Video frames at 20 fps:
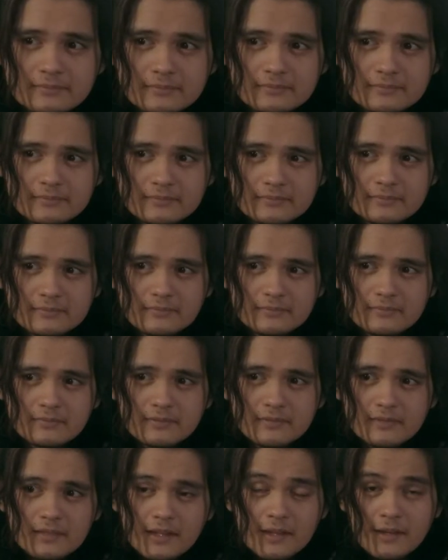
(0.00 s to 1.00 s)

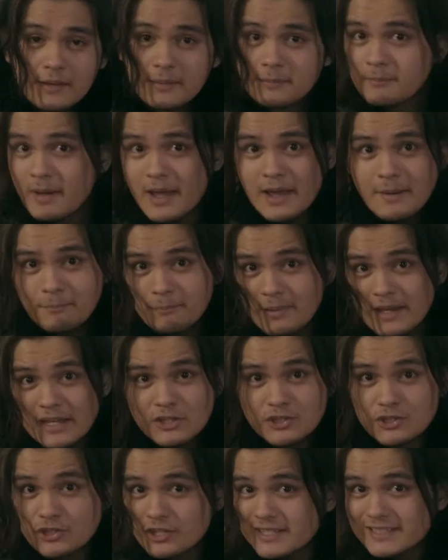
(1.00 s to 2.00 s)
Maybe
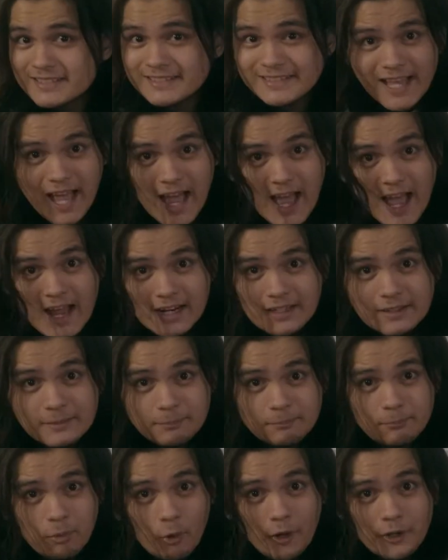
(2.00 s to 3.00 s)
she's got
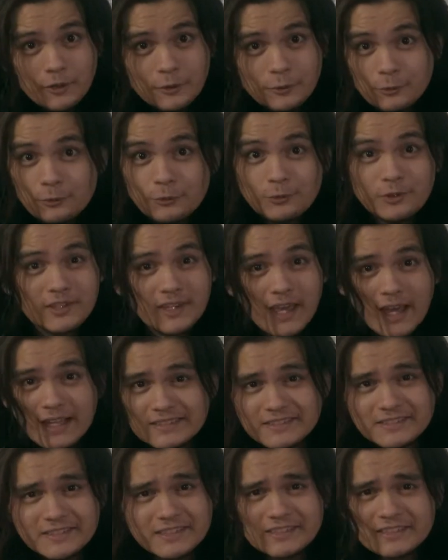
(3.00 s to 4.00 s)
a point. Who
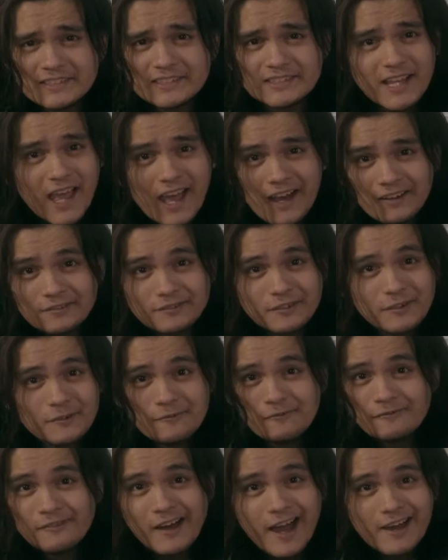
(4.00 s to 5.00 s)
gets the sack from
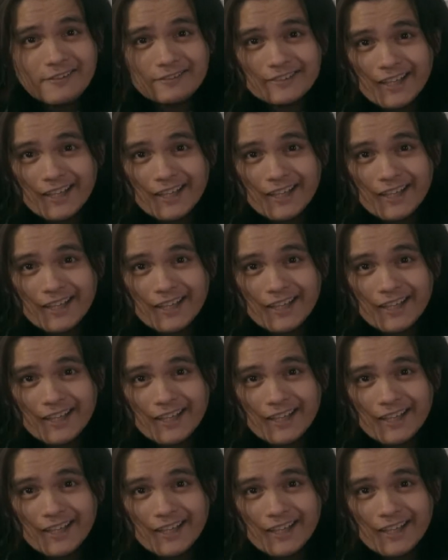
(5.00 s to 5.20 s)
Five